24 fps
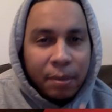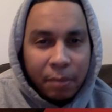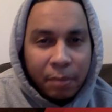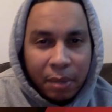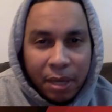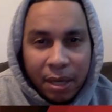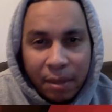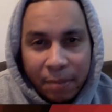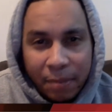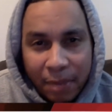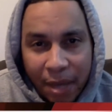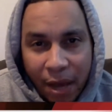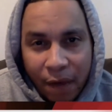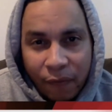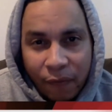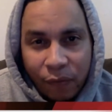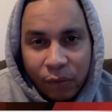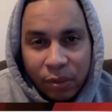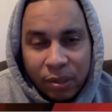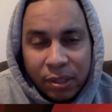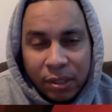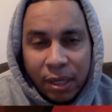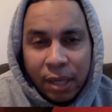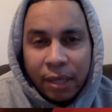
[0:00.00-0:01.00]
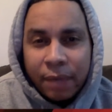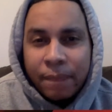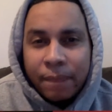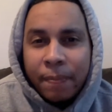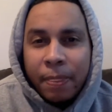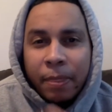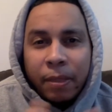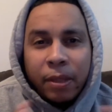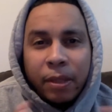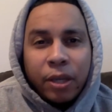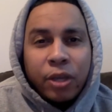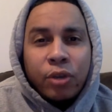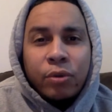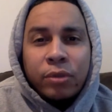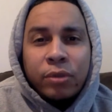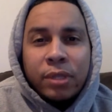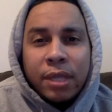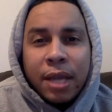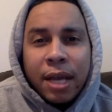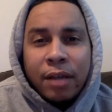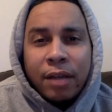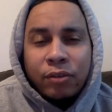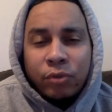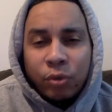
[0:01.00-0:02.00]
But hear me out for a second. The
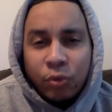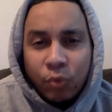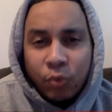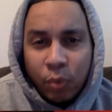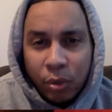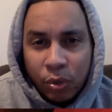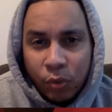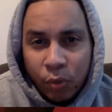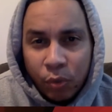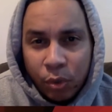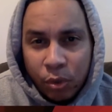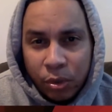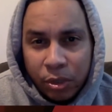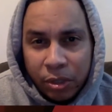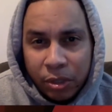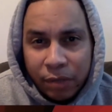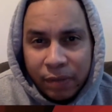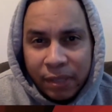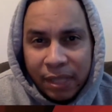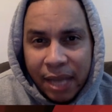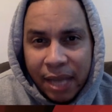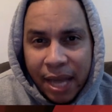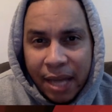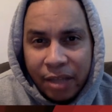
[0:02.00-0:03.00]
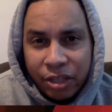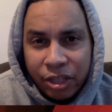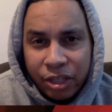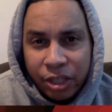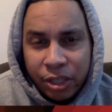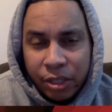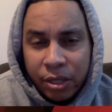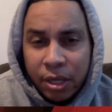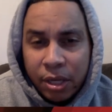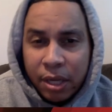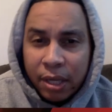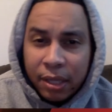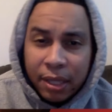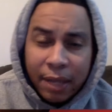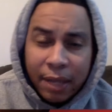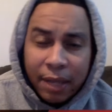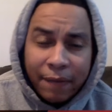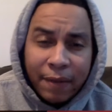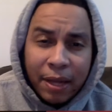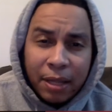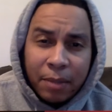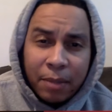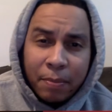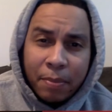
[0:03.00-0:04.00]
Houston Astros won the World Series last year. They've
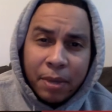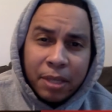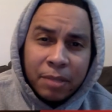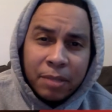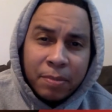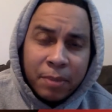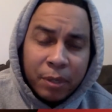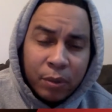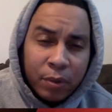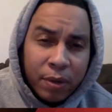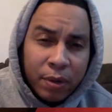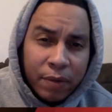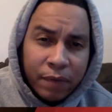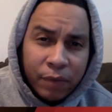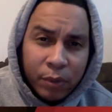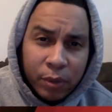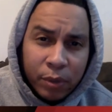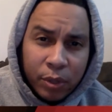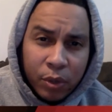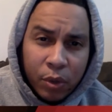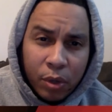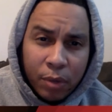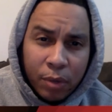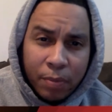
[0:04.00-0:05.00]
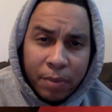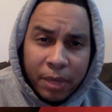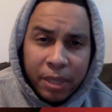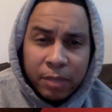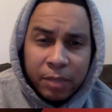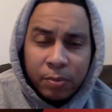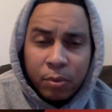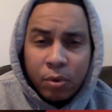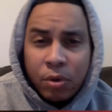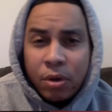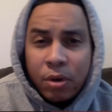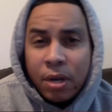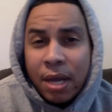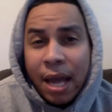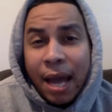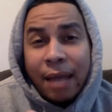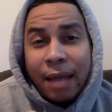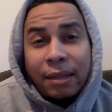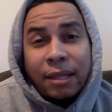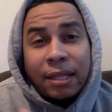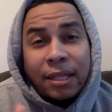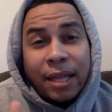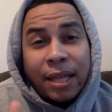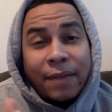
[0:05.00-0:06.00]
got the best middle infield in all of baseball. I
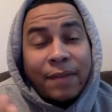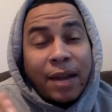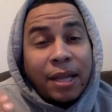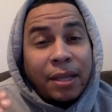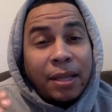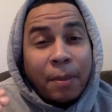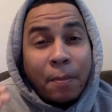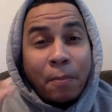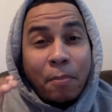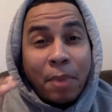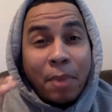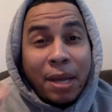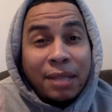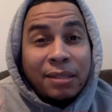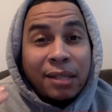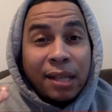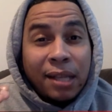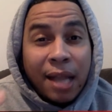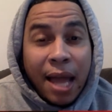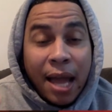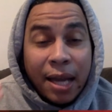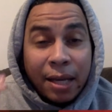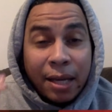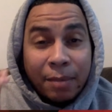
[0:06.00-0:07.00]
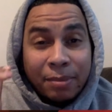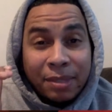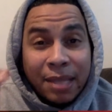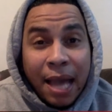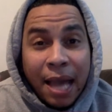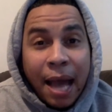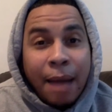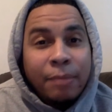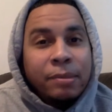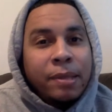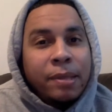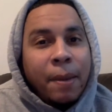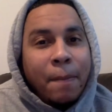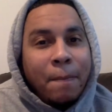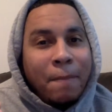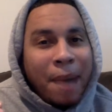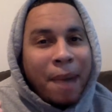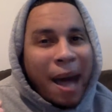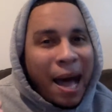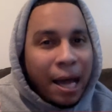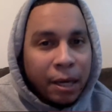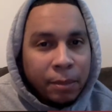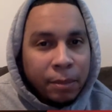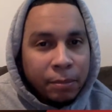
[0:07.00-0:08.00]
think they've got the best lineup top to
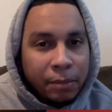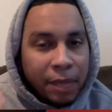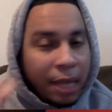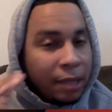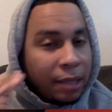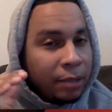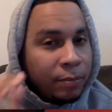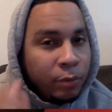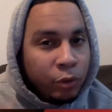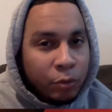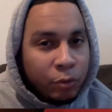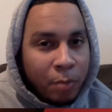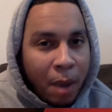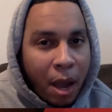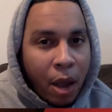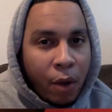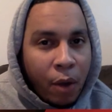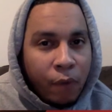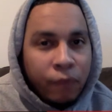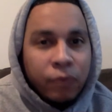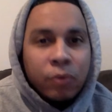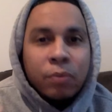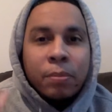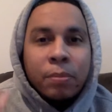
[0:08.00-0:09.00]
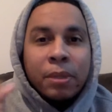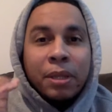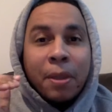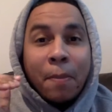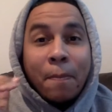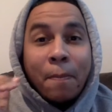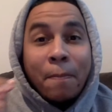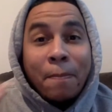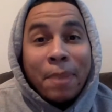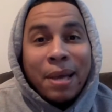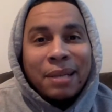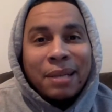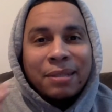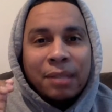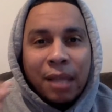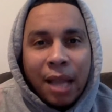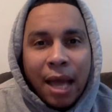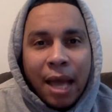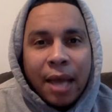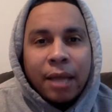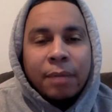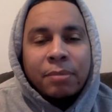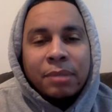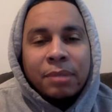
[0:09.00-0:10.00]
bottom. Not the most powerful, but the best
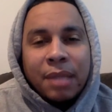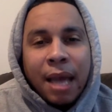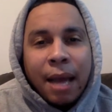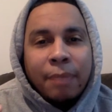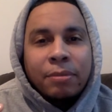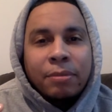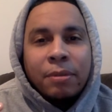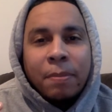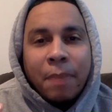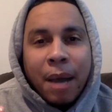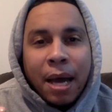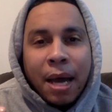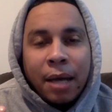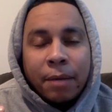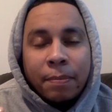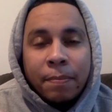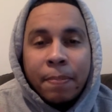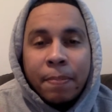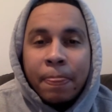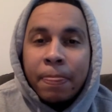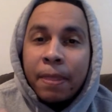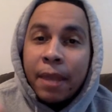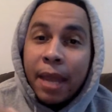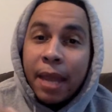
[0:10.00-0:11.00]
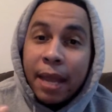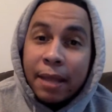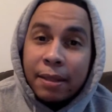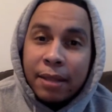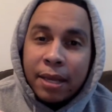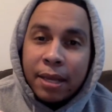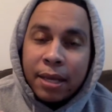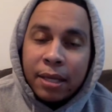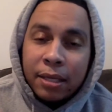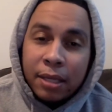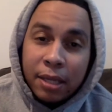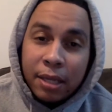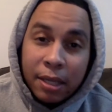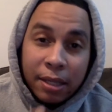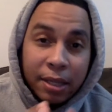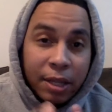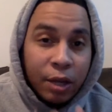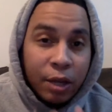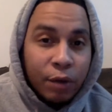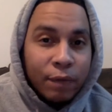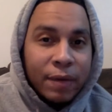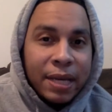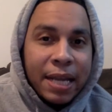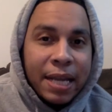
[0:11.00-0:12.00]
lineup top to bottom. And then
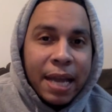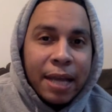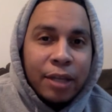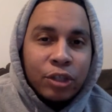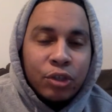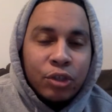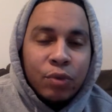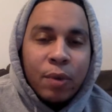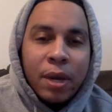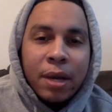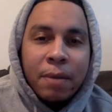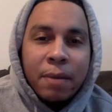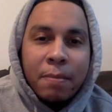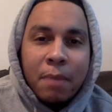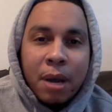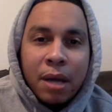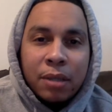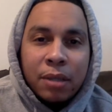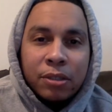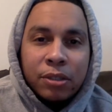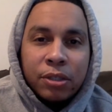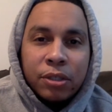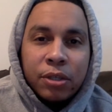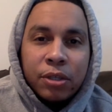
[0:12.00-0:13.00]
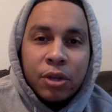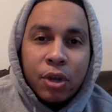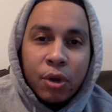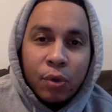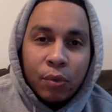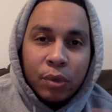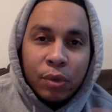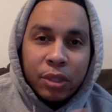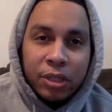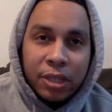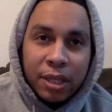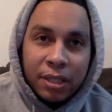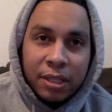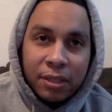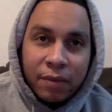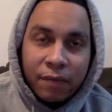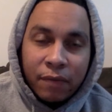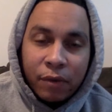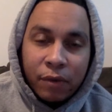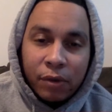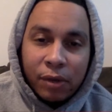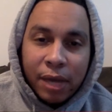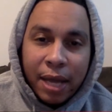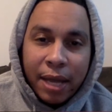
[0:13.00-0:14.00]
they already had a two-headed monster with Justin
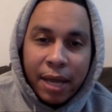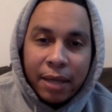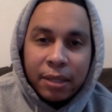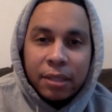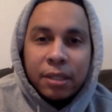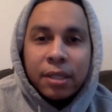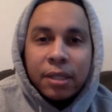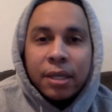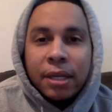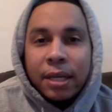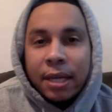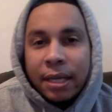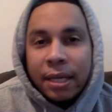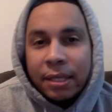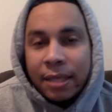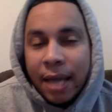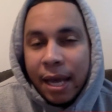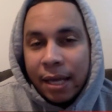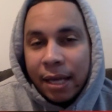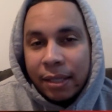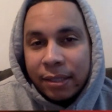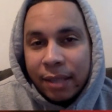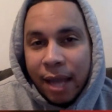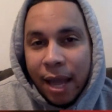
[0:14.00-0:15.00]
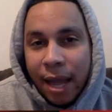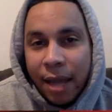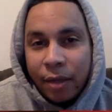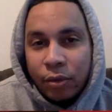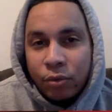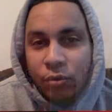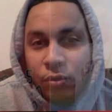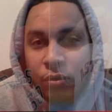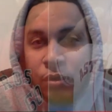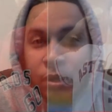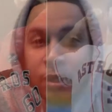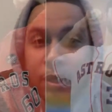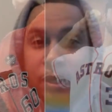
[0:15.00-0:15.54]
Verlander and Dallas Keuchel.